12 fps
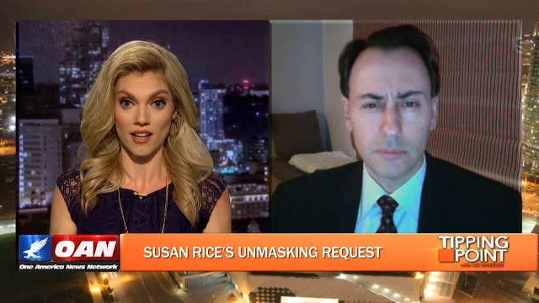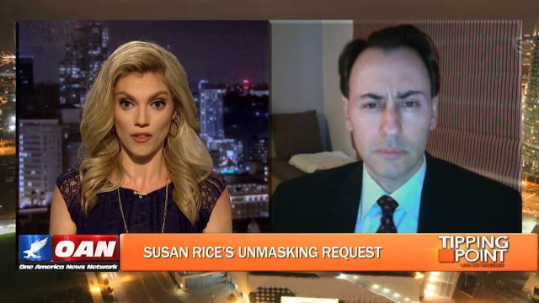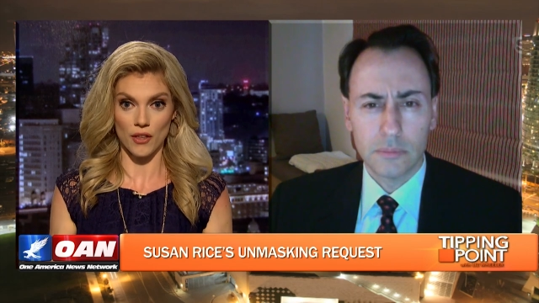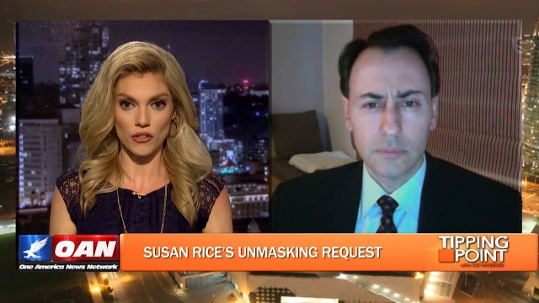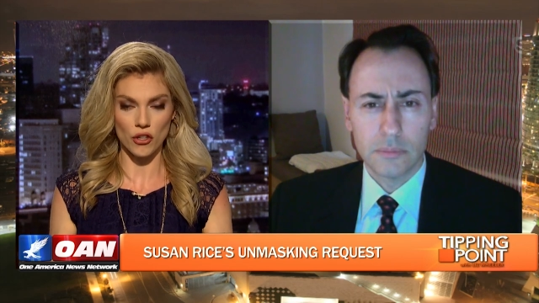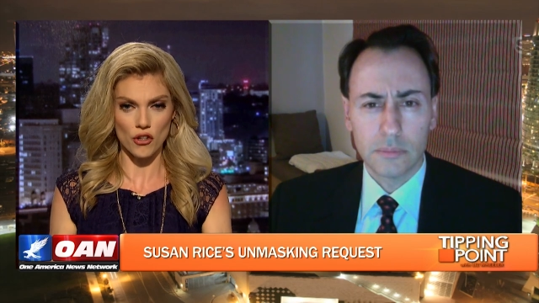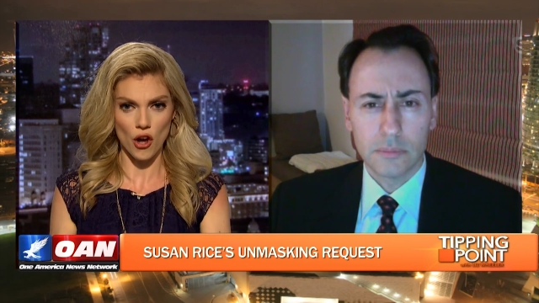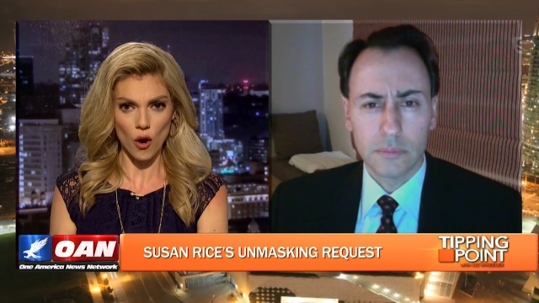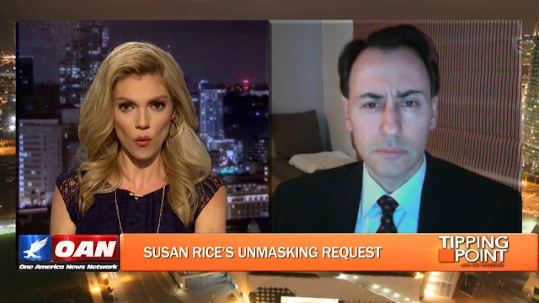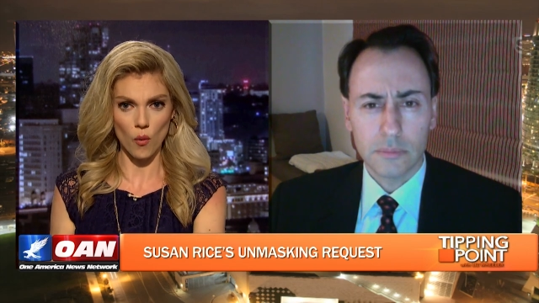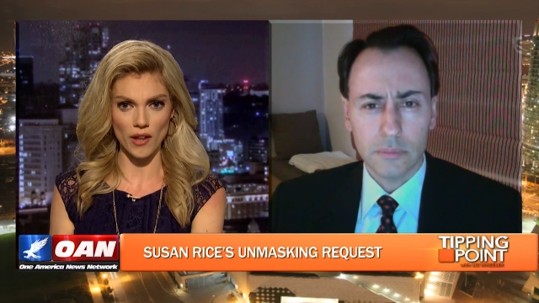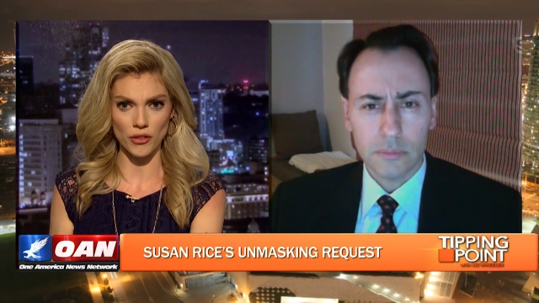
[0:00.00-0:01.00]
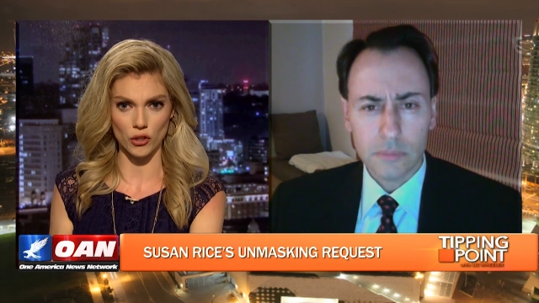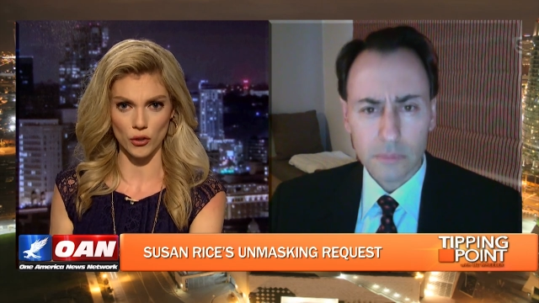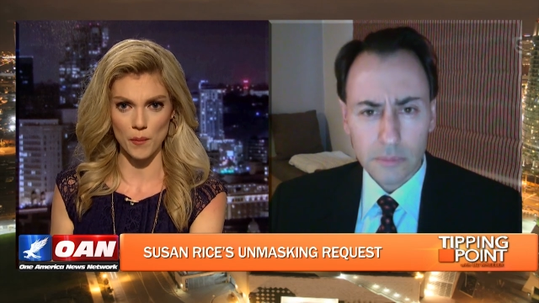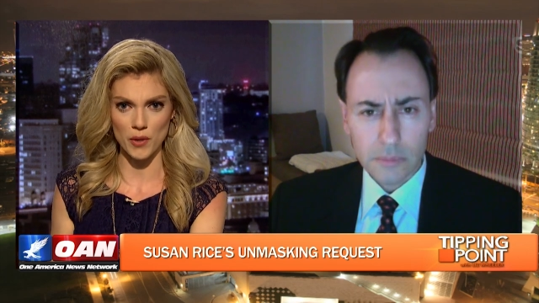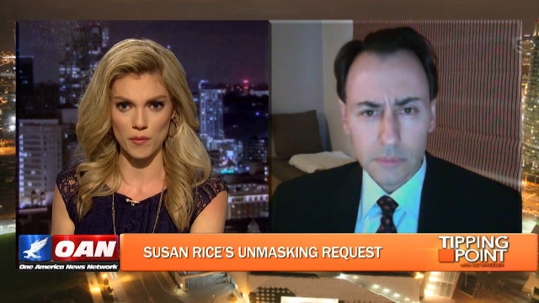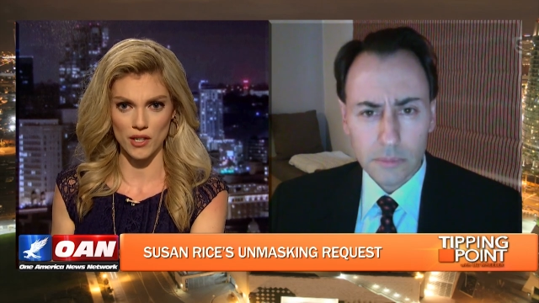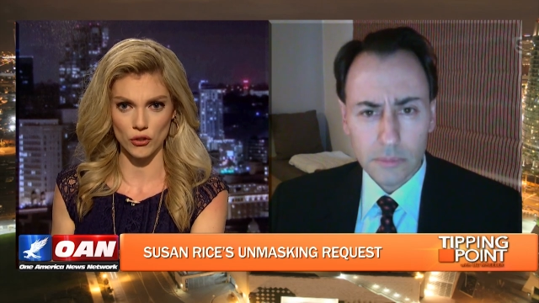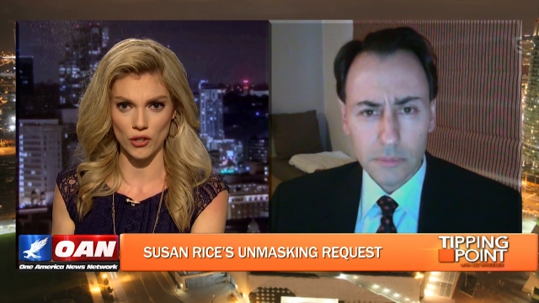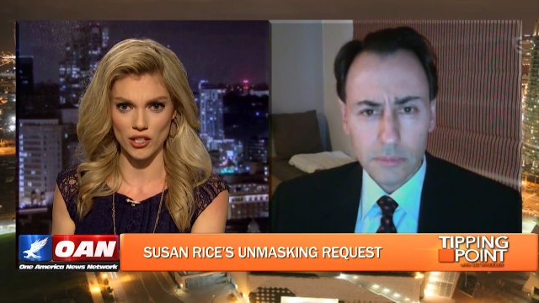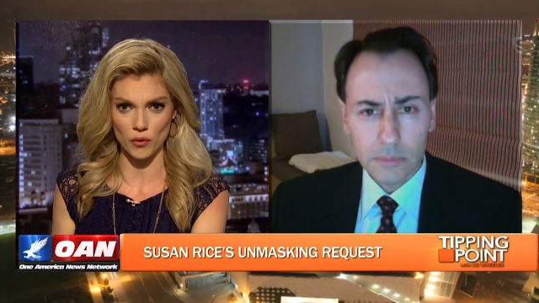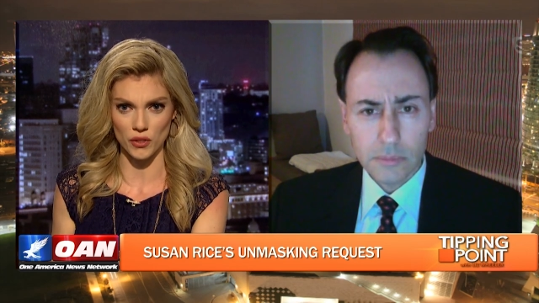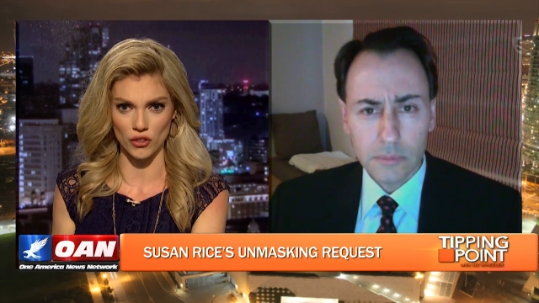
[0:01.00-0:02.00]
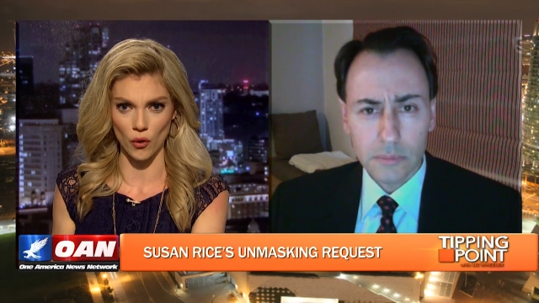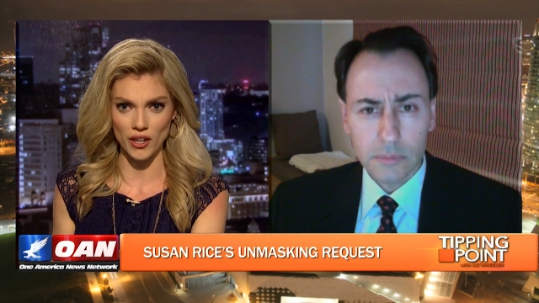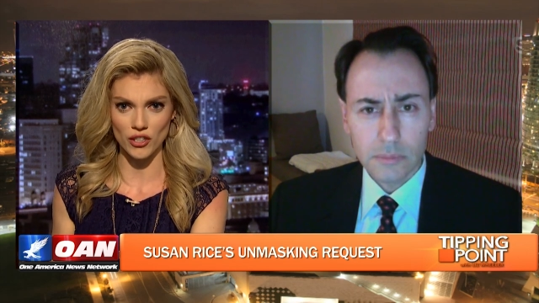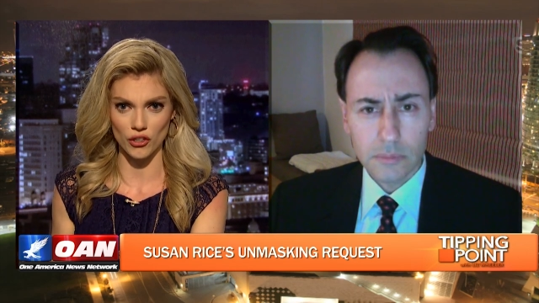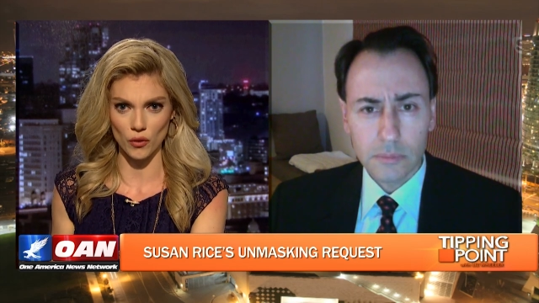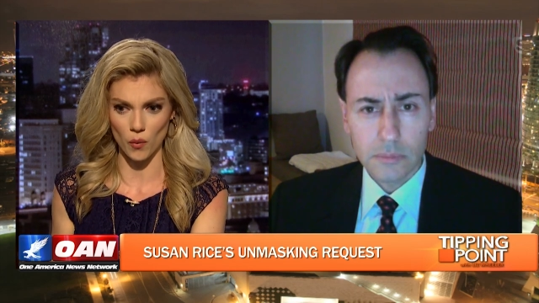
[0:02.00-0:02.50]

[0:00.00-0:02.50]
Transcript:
Speaker 1: than to know what the Trump administration was going to do